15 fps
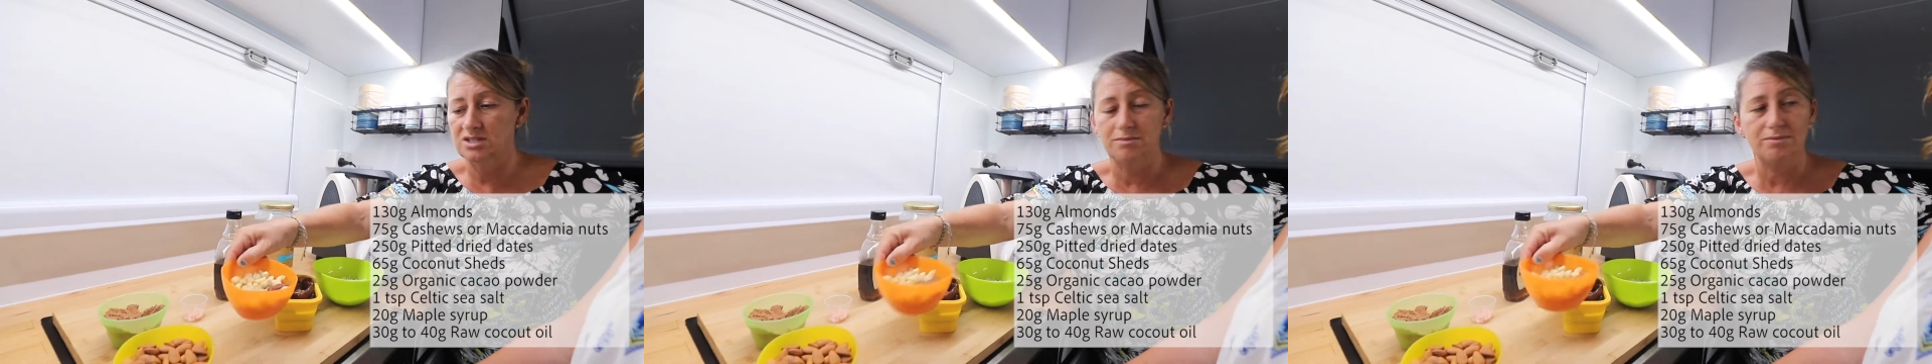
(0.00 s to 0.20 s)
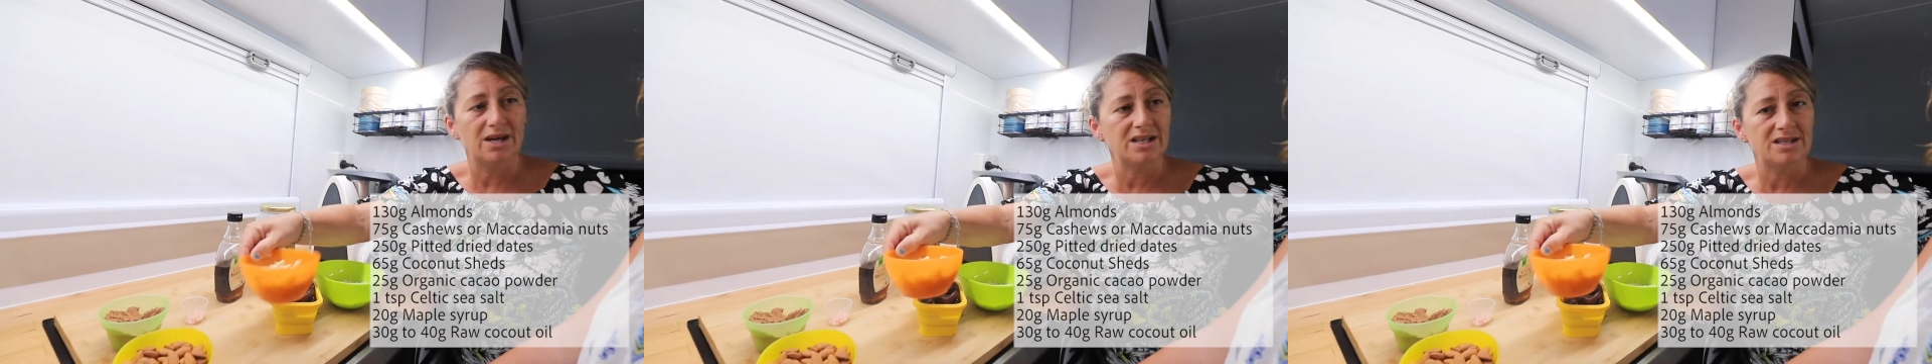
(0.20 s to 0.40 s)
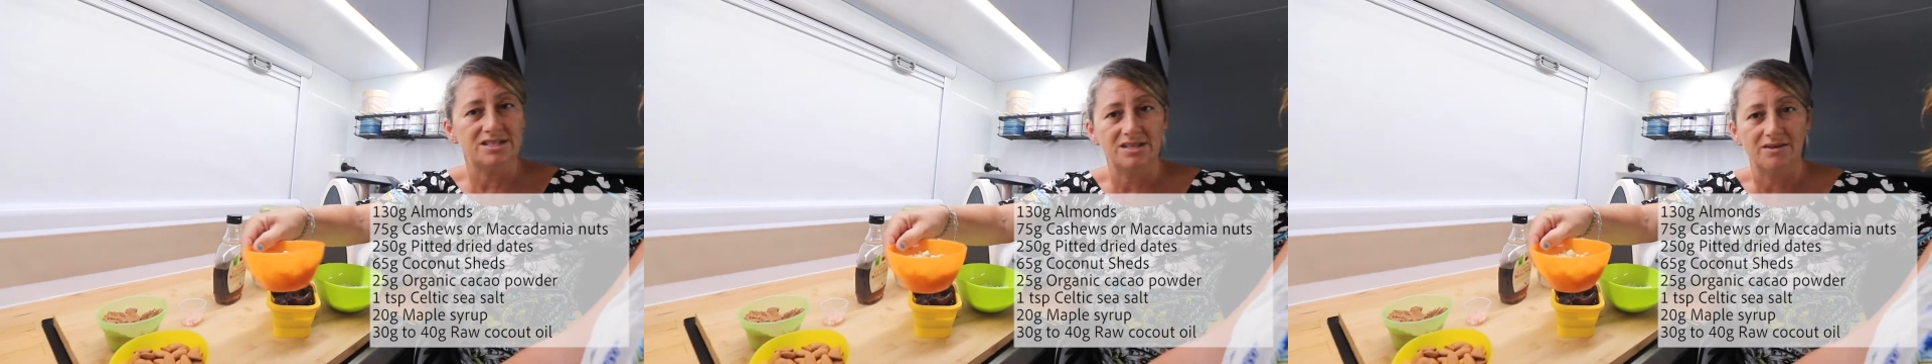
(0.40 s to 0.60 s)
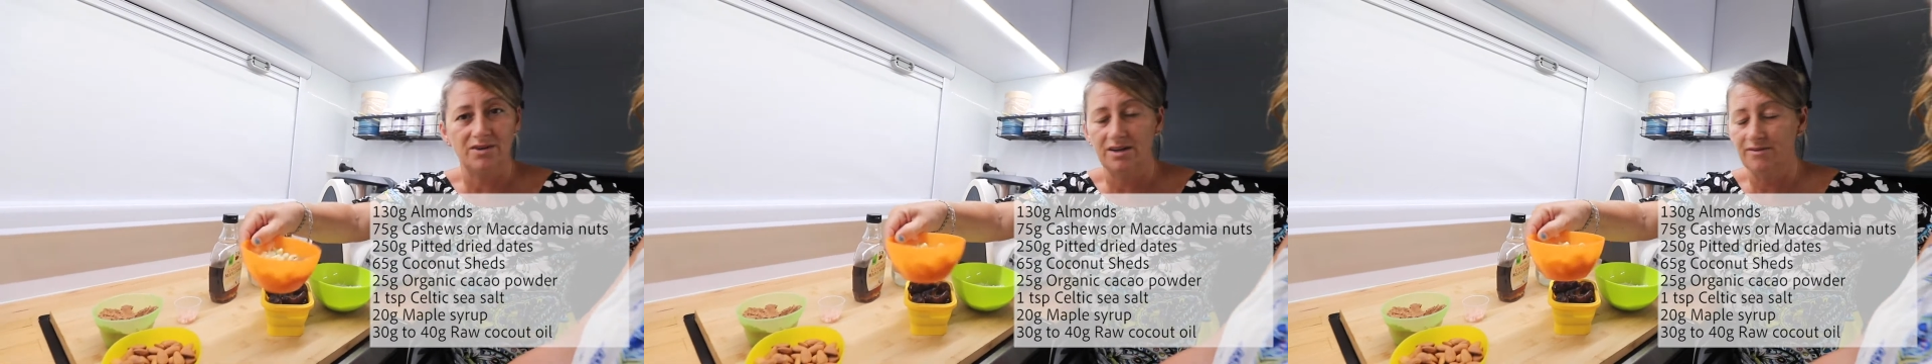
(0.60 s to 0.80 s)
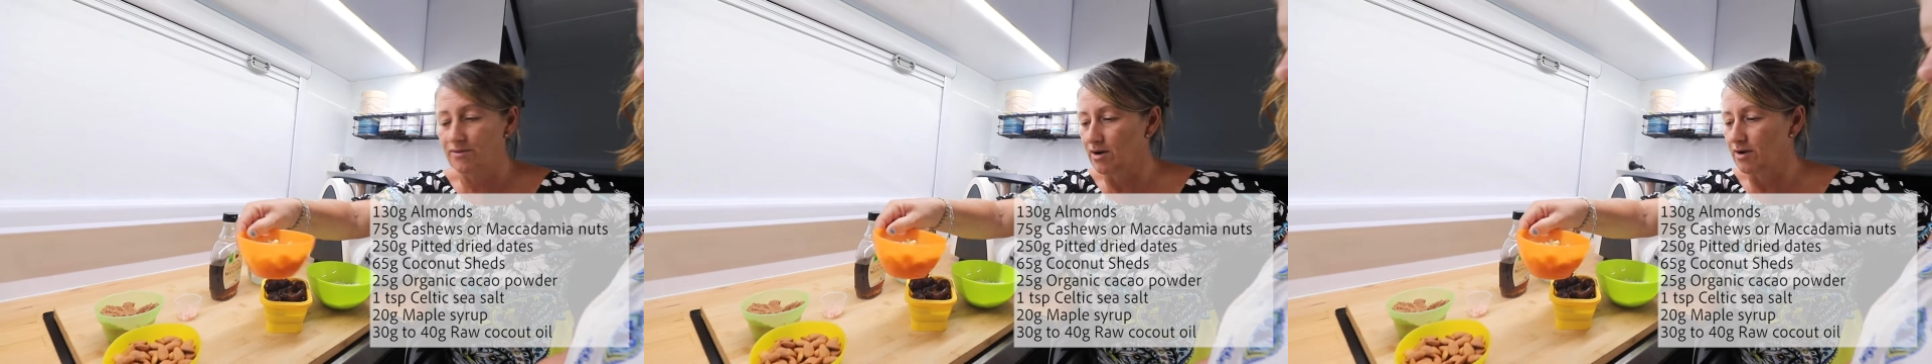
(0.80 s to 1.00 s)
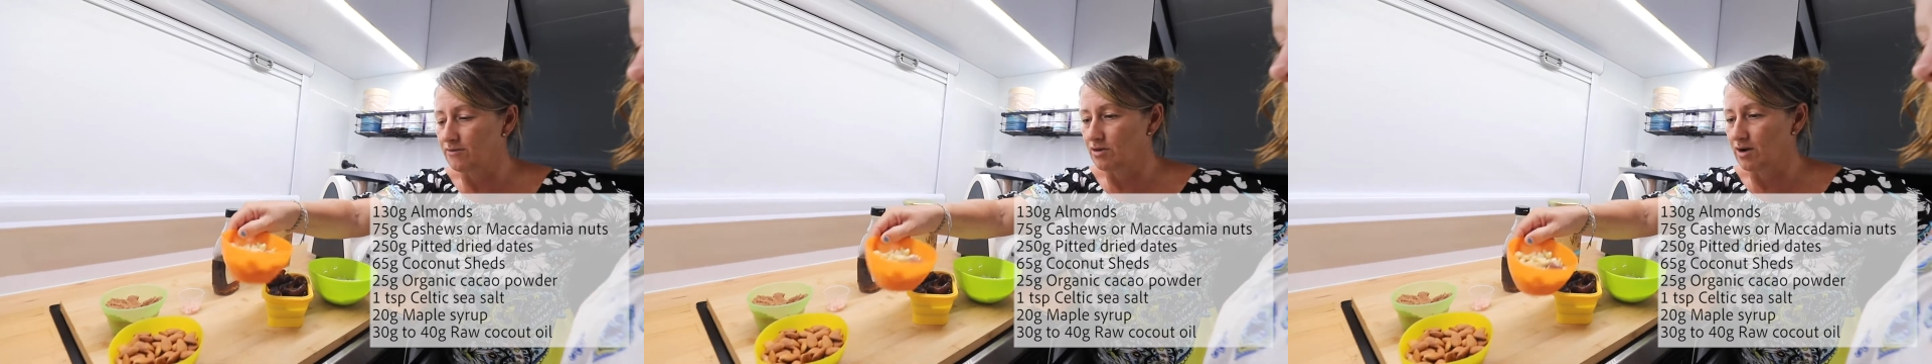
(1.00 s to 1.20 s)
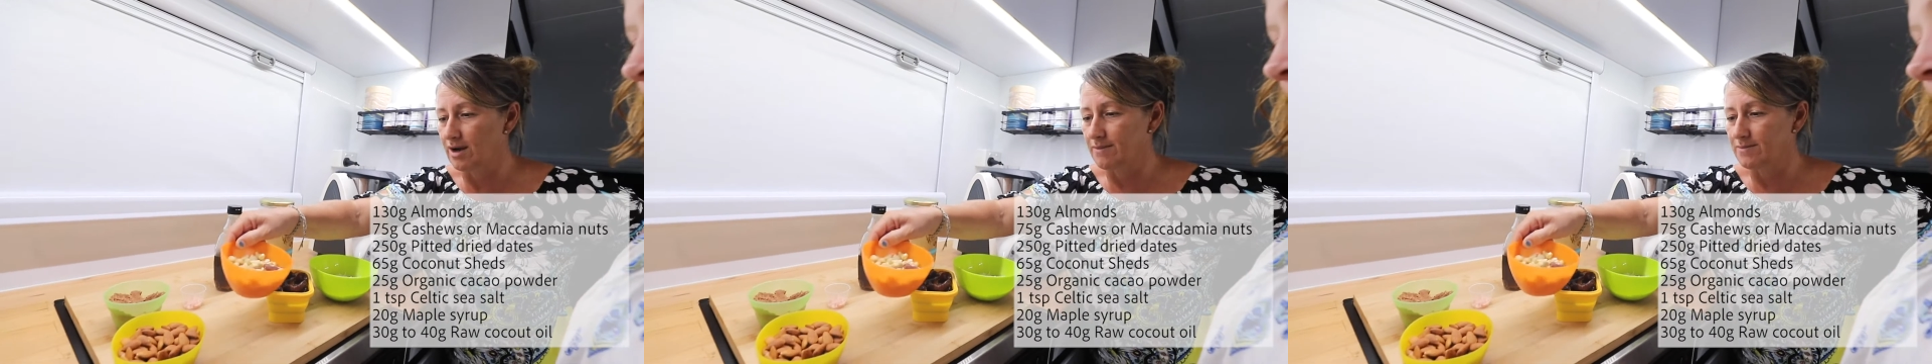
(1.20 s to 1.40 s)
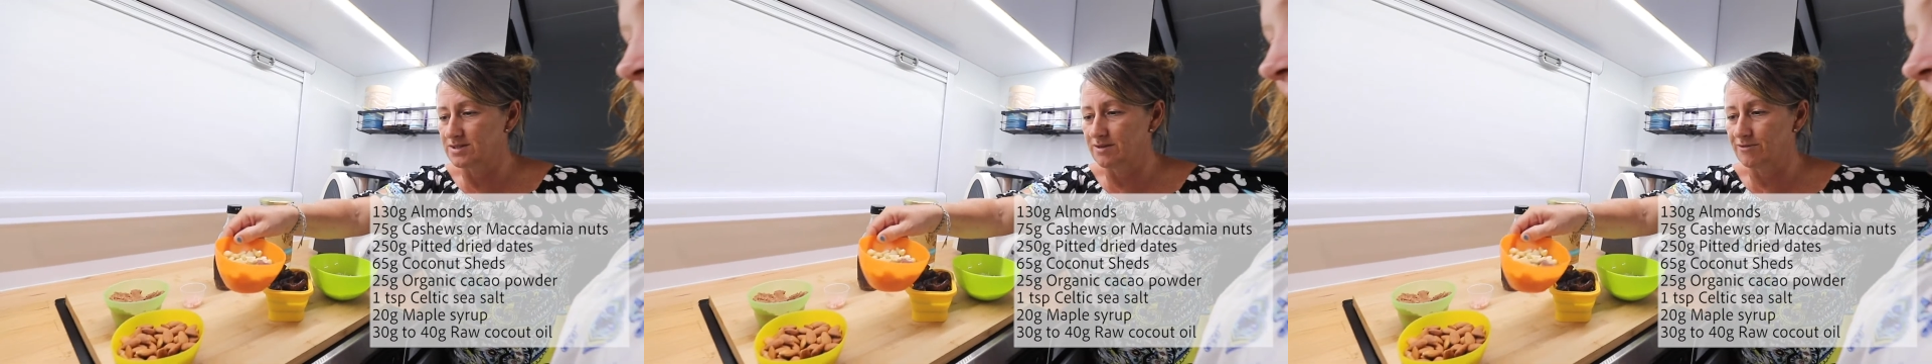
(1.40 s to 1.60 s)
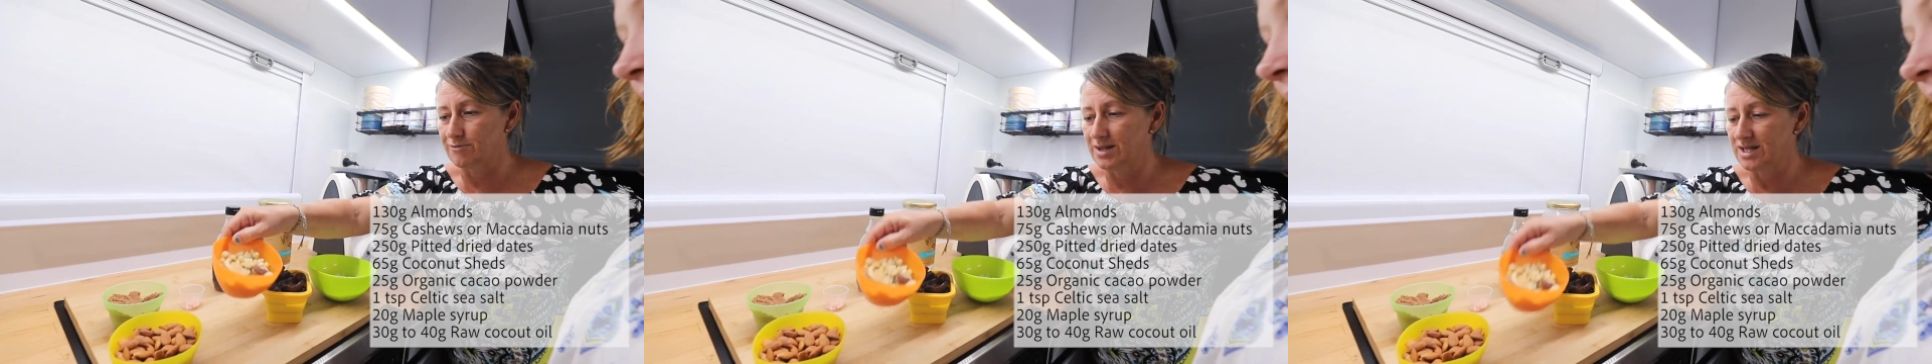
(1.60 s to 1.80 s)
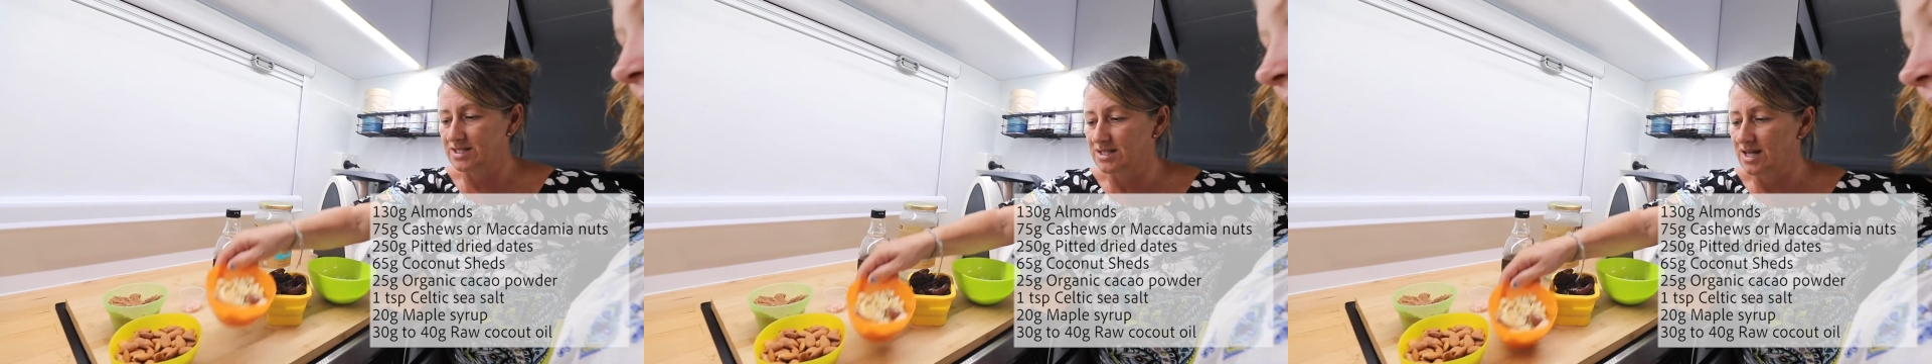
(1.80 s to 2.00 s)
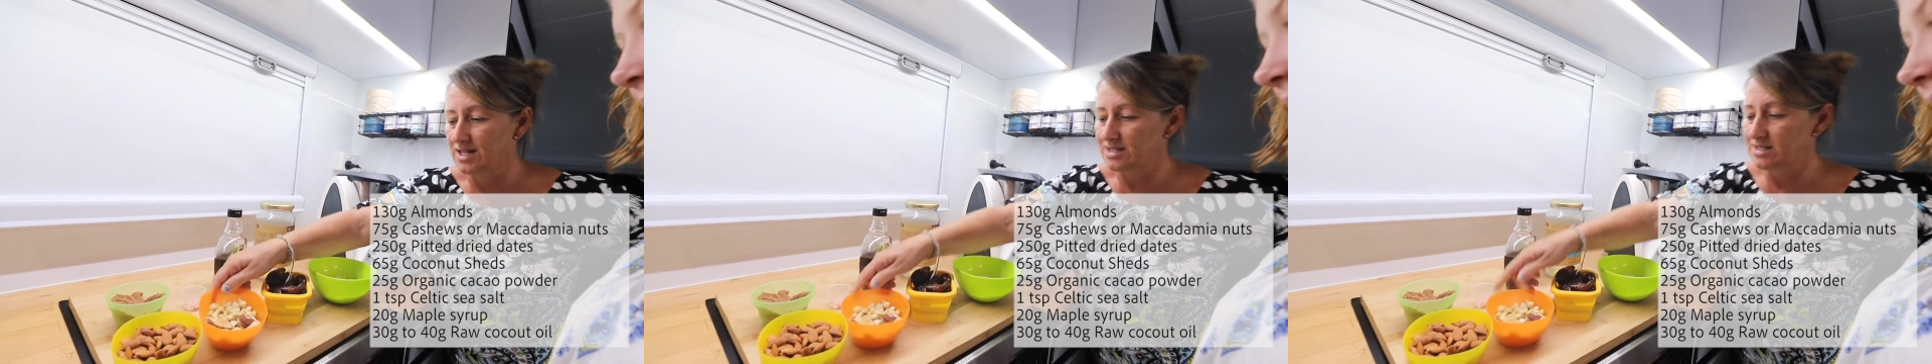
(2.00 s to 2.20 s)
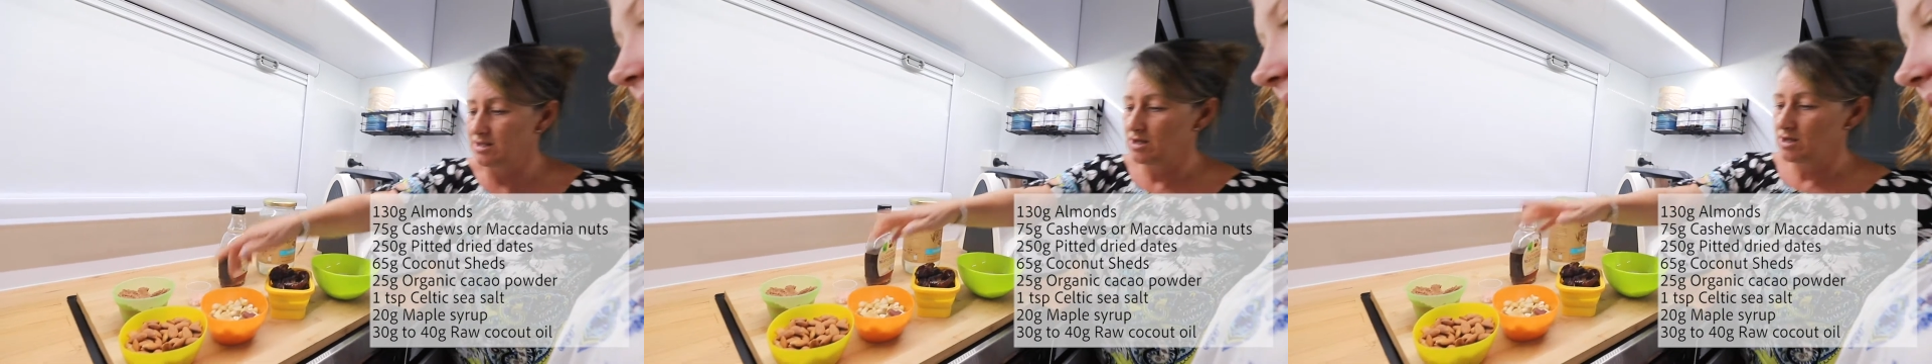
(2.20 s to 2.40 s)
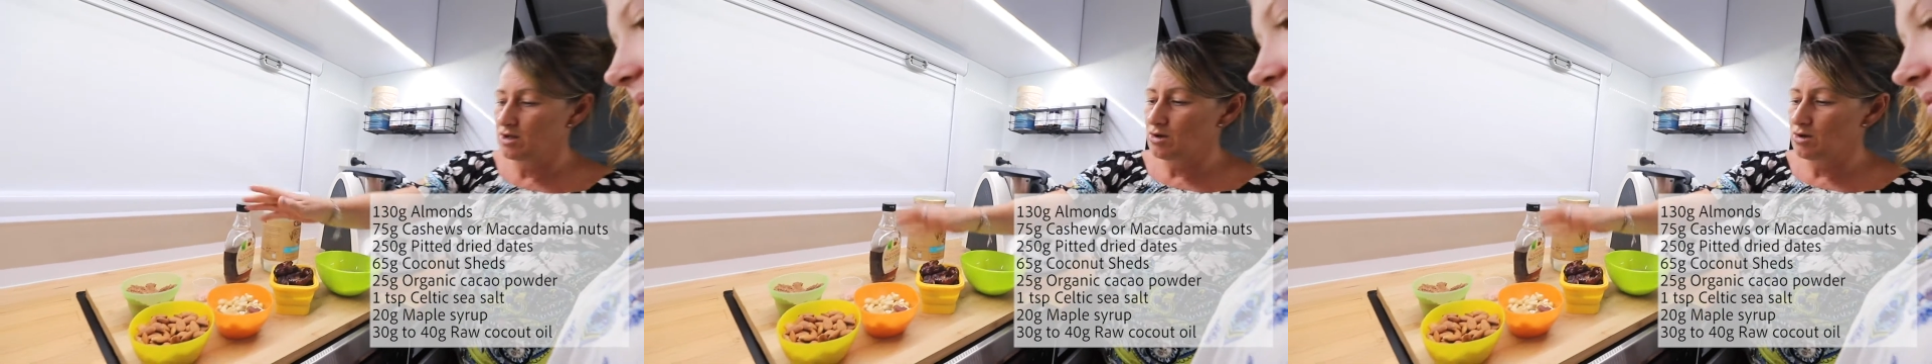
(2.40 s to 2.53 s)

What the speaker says: to meet the 75 grams of mixed nuts.